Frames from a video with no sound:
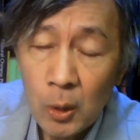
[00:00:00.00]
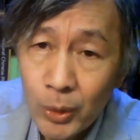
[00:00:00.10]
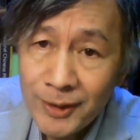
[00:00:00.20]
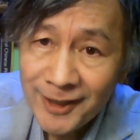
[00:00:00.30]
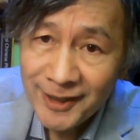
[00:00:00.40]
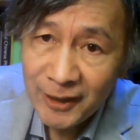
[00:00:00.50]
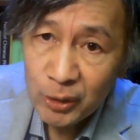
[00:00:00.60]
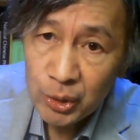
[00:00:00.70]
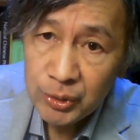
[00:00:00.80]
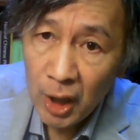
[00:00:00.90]
When
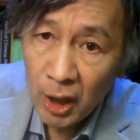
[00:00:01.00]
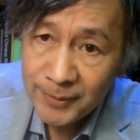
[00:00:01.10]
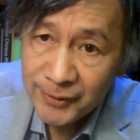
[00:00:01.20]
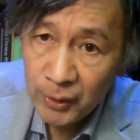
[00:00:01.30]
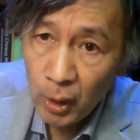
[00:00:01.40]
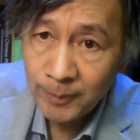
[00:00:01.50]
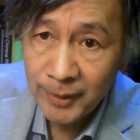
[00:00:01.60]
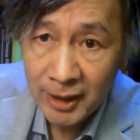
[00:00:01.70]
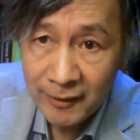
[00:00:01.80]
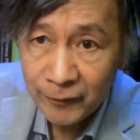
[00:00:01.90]
CO2 absorbs
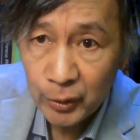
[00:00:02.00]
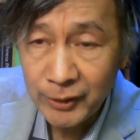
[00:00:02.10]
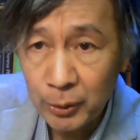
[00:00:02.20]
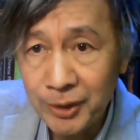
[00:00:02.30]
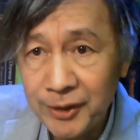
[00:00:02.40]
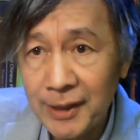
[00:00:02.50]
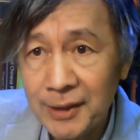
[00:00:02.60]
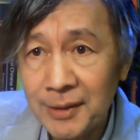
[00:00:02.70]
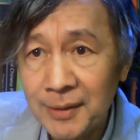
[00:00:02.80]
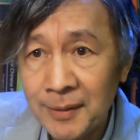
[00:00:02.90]
infrared
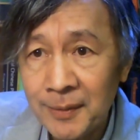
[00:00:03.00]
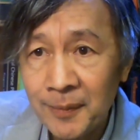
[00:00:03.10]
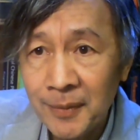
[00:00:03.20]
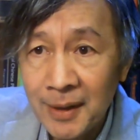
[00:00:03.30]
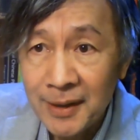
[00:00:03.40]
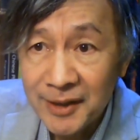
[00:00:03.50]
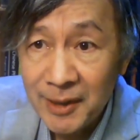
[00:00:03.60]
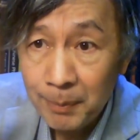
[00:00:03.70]
radiation, the